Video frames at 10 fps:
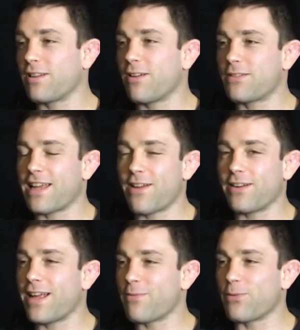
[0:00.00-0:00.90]
have loved to have
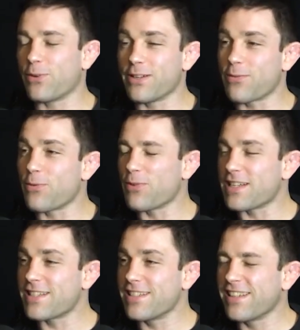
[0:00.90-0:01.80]
it happen for different
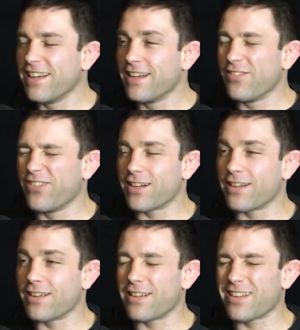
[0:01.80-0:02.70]
reasons. Yeah. But
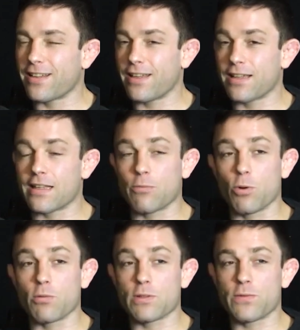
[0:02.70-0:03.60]
uh, yeah. It,
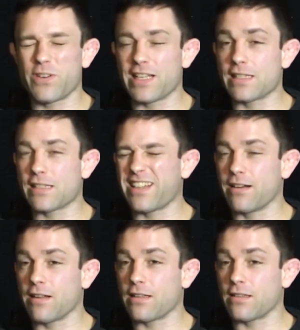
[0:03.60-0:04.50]
well, what's funny is that, you
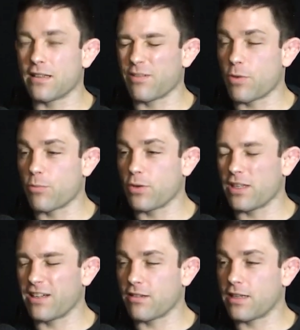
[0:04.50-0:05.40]
know I I remember
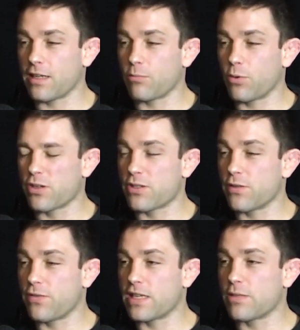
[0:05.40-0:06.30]
you know getting punched in
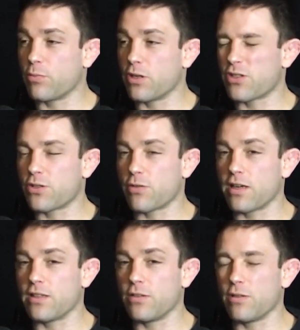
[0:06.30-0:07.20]
the face a bunch
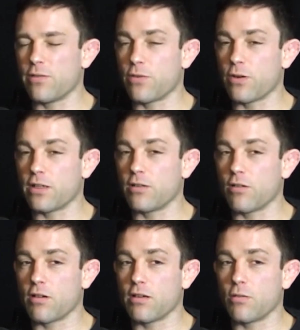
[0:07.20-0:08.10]
trying to do inverted
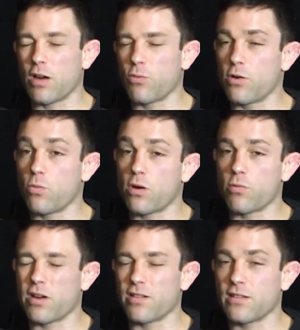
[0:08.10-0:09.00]
guard. I won one
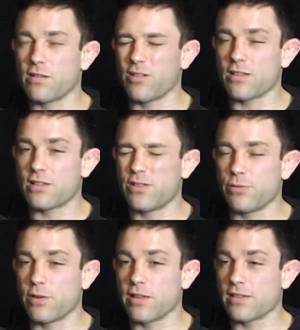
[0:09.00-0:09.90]
round, lost
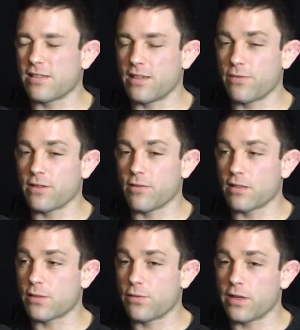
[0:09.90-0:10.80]
two rounds, definitely
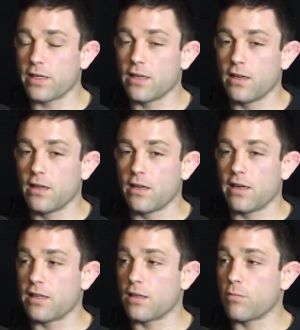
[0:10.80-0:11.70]
lost the fight.
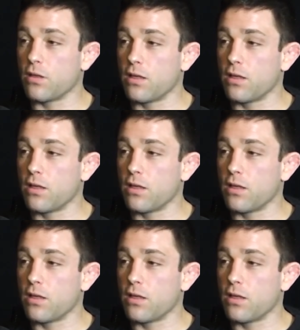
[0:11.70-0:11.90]
So you up, went